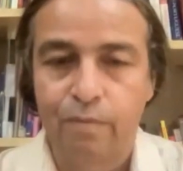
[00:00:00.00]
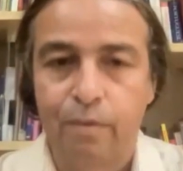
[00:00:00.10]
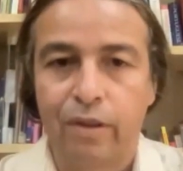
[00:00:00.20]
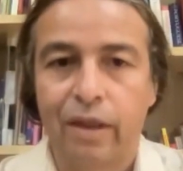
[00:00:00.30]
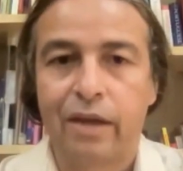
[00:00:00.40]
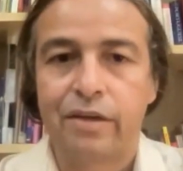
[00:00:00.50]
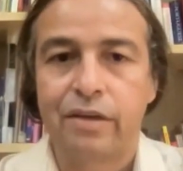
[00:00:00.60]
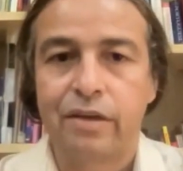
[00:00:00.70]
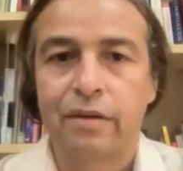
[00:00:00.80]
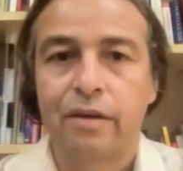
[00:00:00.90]
of
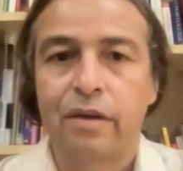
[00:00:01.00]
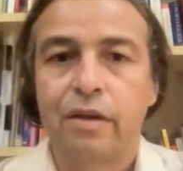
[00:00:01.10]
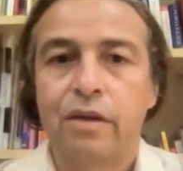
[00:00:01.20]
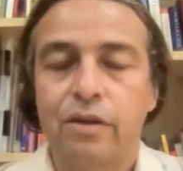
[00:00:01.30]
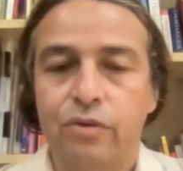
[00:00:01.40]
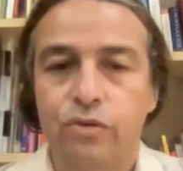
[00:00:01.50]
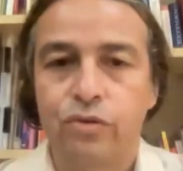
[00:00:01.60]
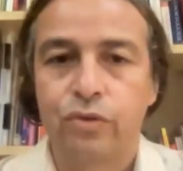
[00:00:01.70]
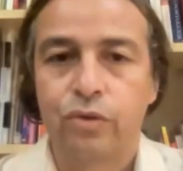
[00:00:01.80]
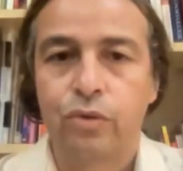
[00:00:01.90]
protection you
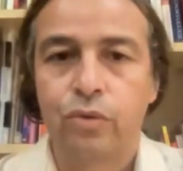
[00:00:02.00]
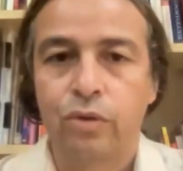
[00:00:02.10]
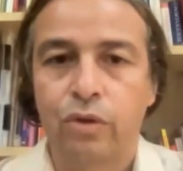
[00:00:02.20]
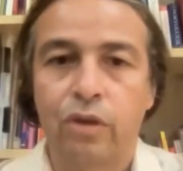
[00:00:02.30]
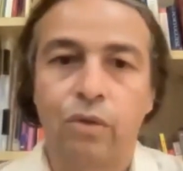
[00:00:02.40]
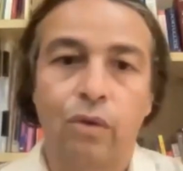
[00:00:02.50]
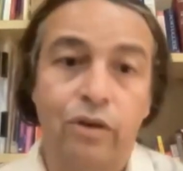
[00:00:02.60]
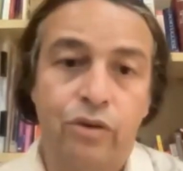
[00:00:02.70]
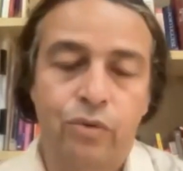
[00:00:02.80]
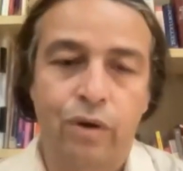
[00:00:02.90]
should do not
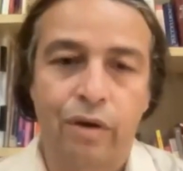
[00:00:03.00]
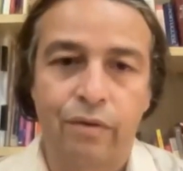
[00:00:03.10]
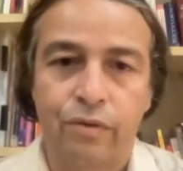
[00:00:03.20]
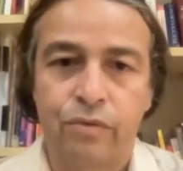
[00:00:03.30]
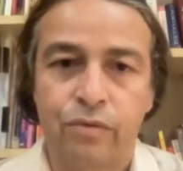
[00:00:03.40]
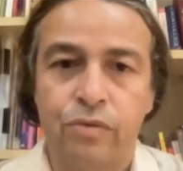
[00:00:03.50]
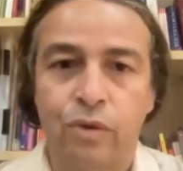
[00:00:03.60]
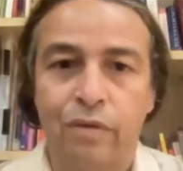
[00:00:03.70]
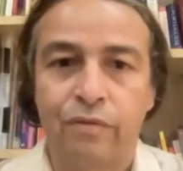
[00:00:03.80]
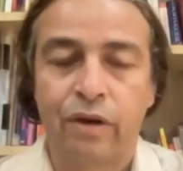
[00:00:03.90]
only to, uh, to,
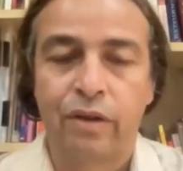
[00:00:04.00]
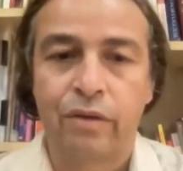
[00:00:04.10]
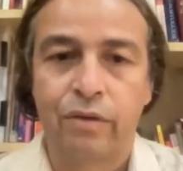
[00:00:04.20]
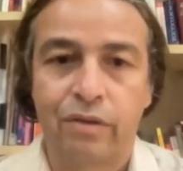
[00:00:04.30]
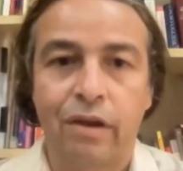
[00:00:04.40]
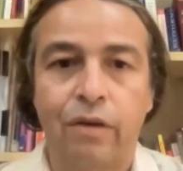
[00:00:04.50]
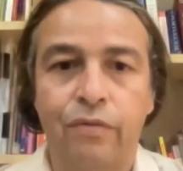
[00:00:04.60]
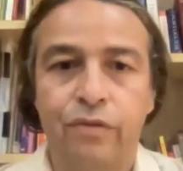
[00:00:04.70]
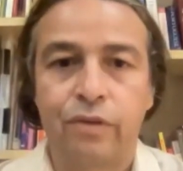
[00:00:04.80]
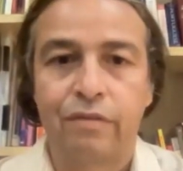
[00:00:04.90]
to, avoid
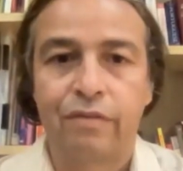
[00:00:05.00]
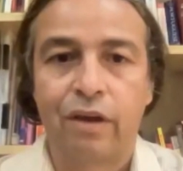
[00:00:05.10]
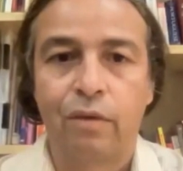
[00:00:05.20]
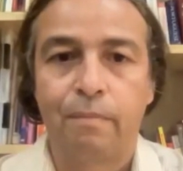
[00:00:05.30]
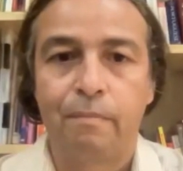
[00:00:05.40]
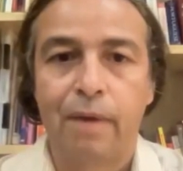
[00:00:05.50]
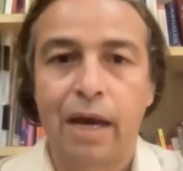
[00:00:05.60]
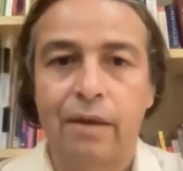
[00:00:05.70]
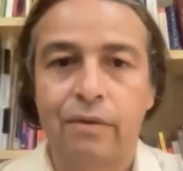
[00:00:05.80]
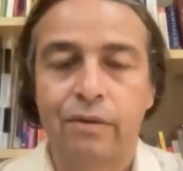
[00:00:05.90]
yourself to develop
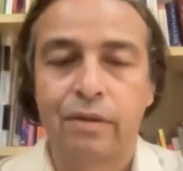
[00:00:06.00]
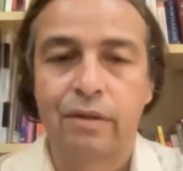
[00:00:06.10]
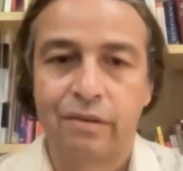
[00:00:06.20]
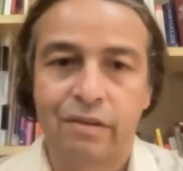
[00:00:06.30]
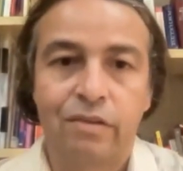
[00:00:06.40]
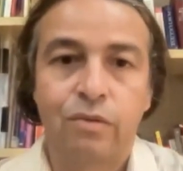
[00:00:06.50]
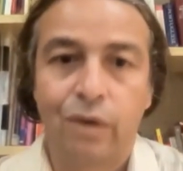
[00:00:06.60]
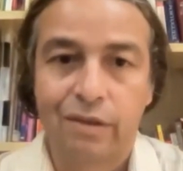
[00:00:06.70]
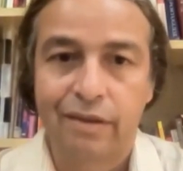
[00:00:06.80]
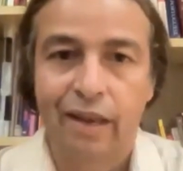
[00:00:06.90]
mild disease,
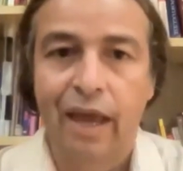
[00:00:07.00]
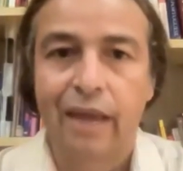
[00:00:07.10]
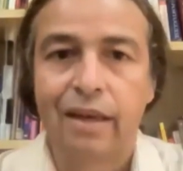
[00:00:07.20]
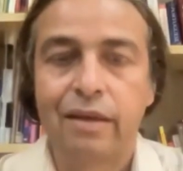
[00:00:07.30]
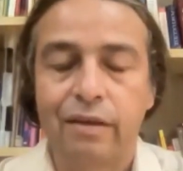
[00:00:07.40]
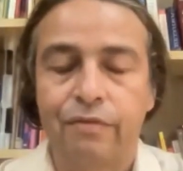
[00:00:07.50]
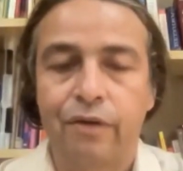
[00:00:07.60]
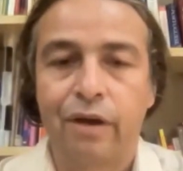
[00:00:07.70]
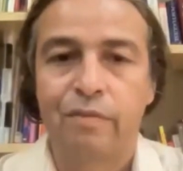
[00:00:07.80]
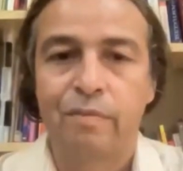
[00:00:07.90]
what's likely if
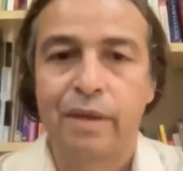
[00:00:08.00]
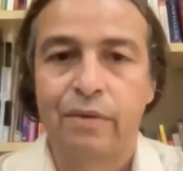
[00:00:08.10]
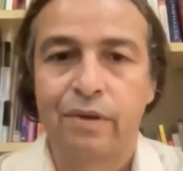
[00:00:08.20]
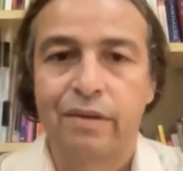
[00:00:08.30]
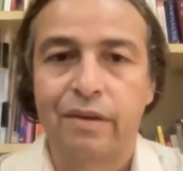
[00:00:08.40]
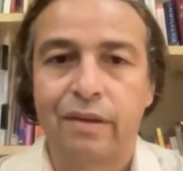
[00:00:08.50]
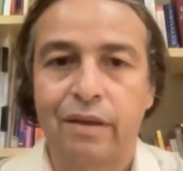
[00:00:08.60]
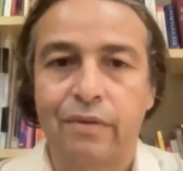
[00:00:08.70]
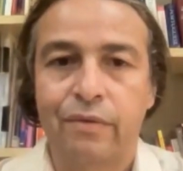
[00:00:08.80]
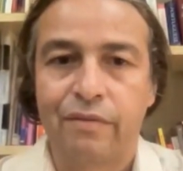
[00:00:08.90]
you have been
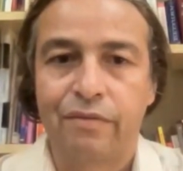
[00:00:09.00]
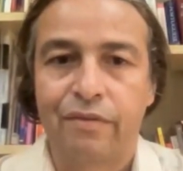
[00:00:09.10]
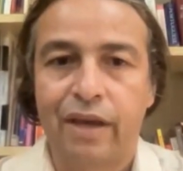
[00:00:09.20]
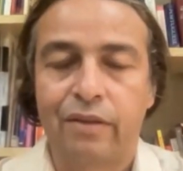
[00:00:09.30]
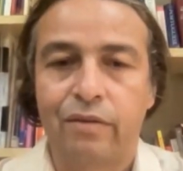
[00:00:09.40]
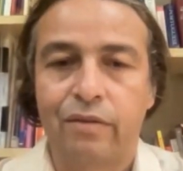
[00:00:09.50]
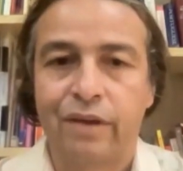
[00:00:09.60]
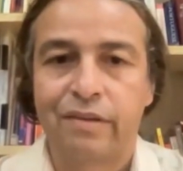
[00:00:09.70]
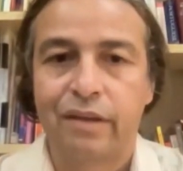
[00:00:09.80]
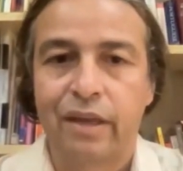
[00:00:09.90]
recently reinfected or
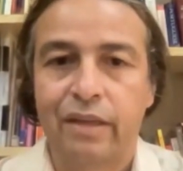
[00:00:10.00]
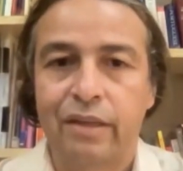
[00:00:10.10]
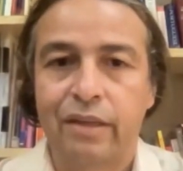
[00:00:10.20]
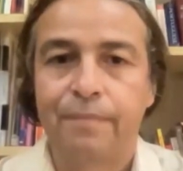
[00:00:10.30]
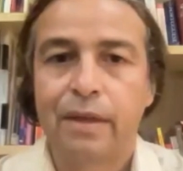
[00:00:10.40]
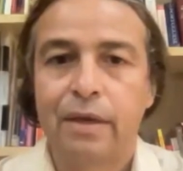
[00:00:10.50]
vaccinated,